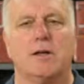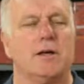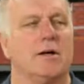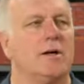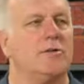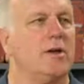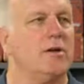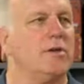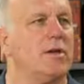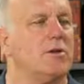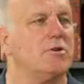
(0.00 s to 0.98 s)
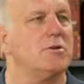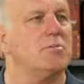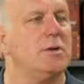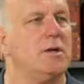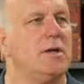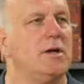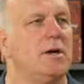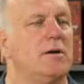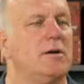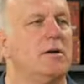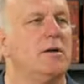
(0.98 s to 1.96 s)
sounds like it should be
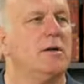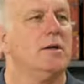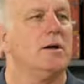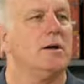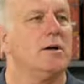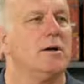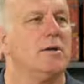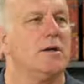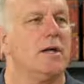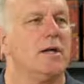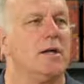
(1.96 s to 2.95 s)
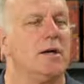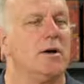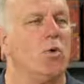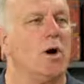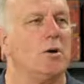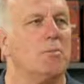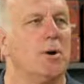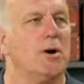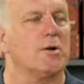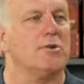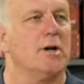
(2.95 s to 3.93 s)
at a water
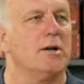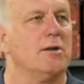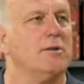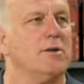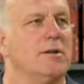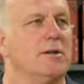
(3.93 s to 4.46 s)
park, John, doesn't it?